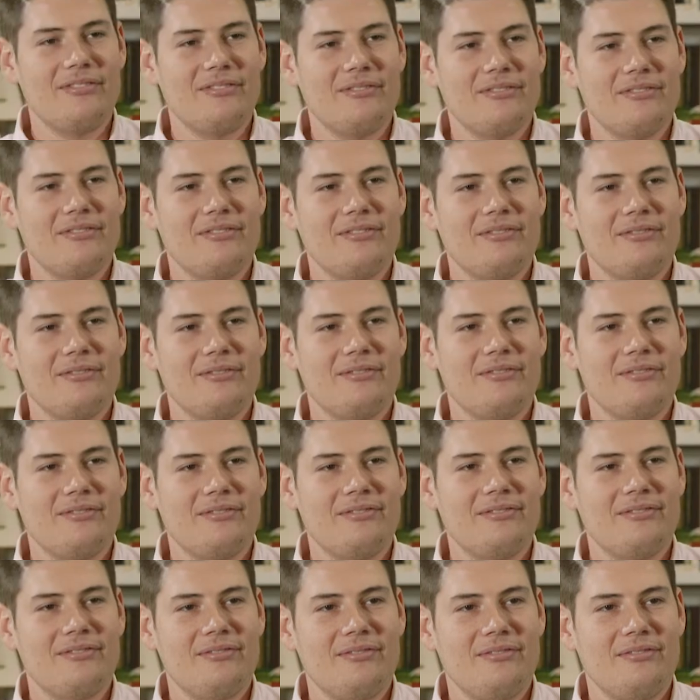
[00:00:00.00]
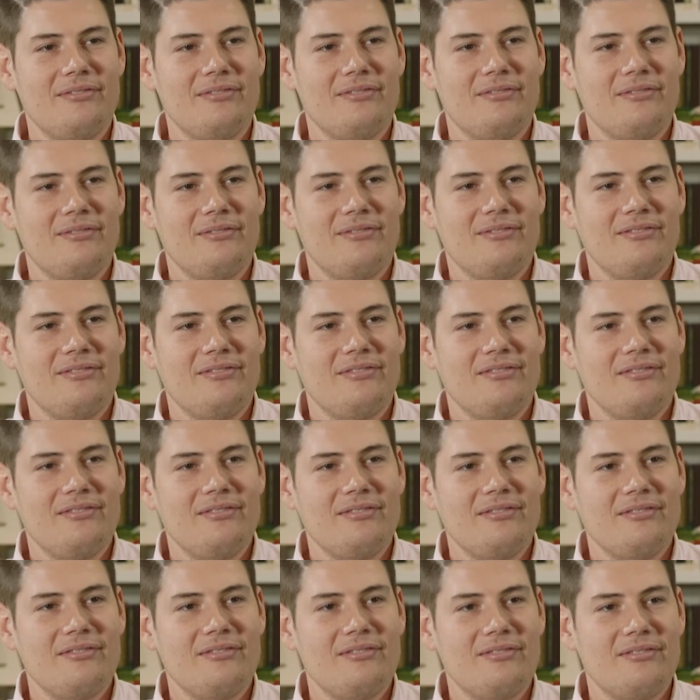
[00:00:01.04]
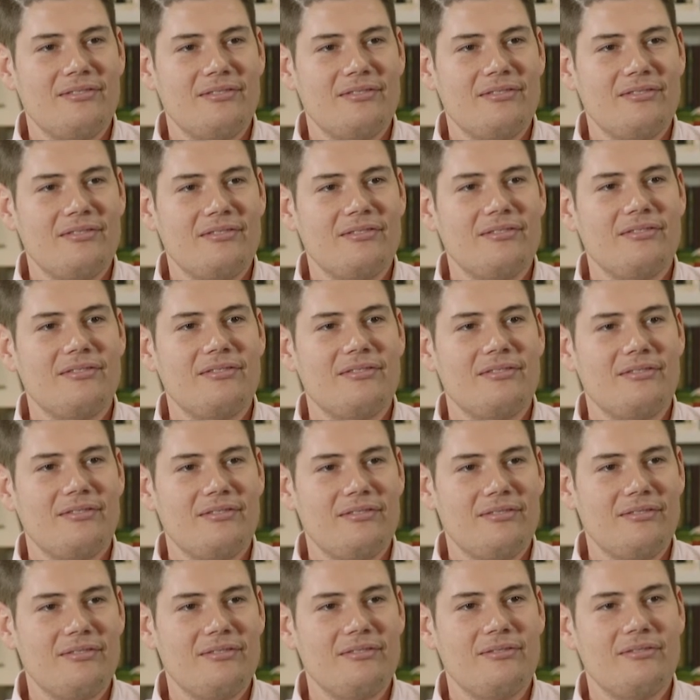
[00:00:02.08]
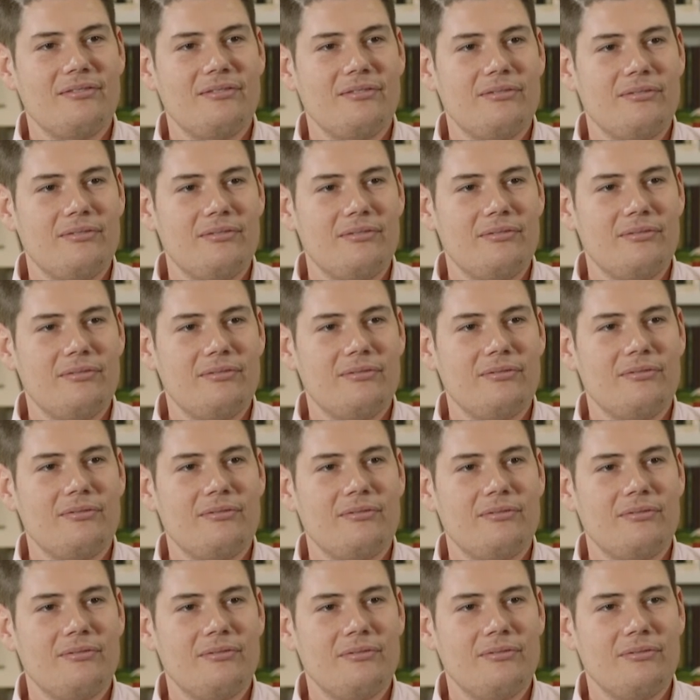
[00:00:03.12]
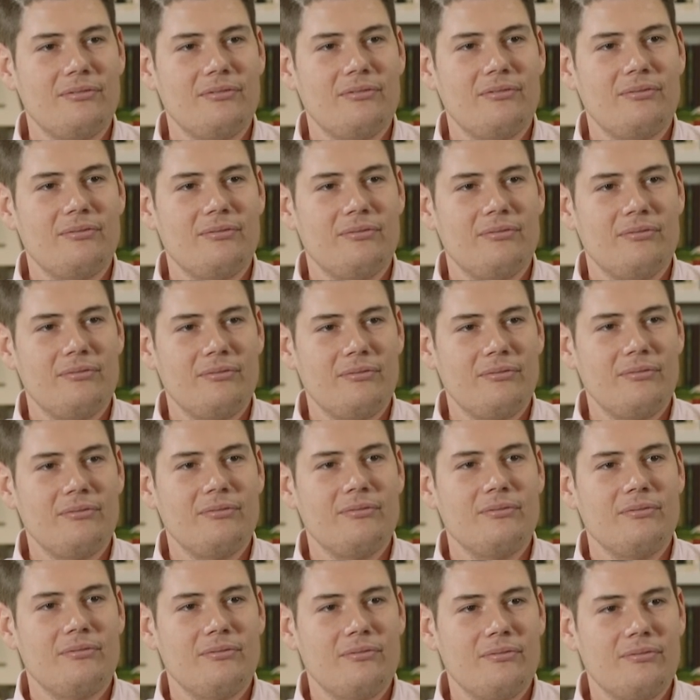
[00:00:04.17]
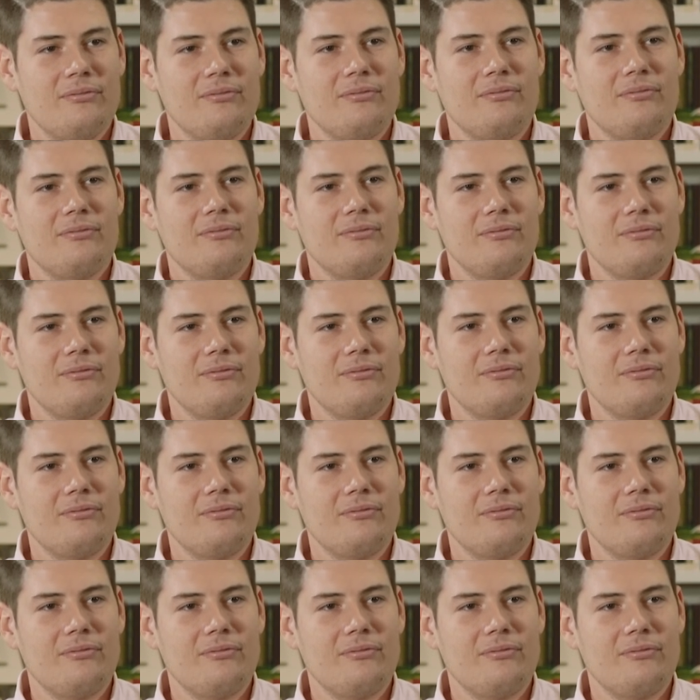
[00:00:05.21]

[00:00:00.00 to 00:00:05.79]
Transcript: No words are spoken by the person on screen.